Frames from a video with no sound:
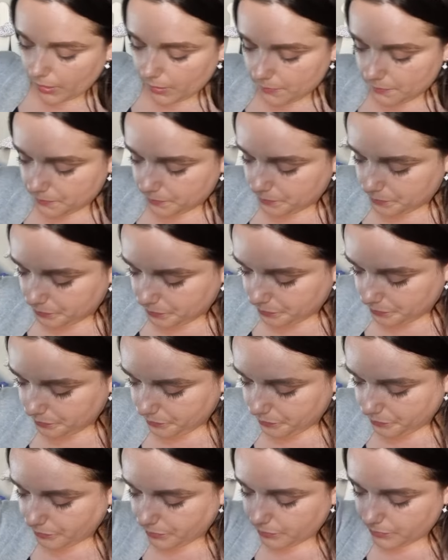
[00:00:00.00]

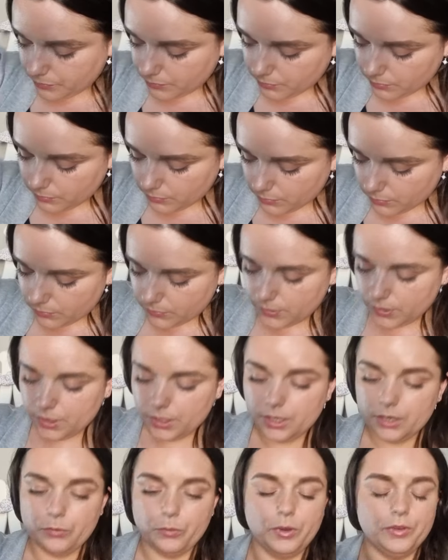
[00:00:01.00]

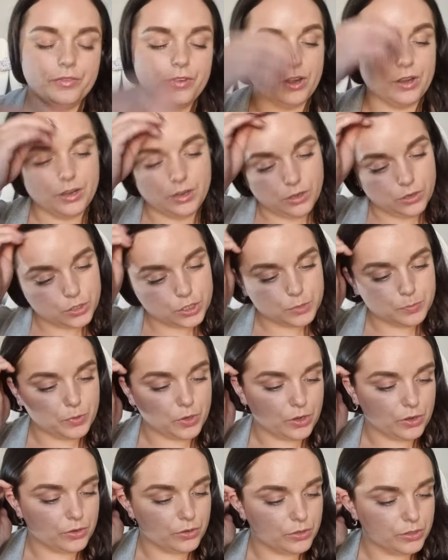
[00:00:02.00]
We've got a Lush
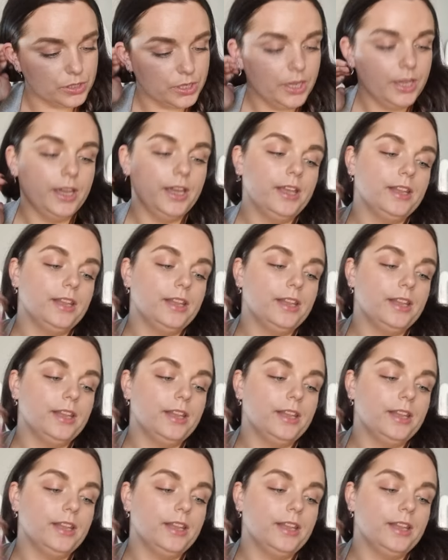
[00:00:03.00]
product.